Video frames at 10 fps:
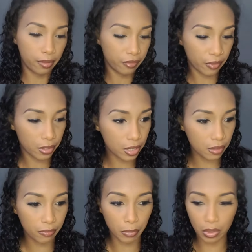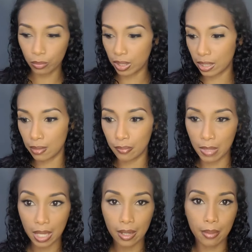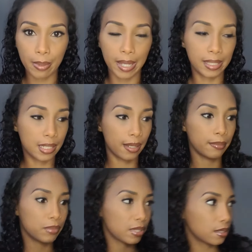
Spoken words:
in front of me with the makeup items.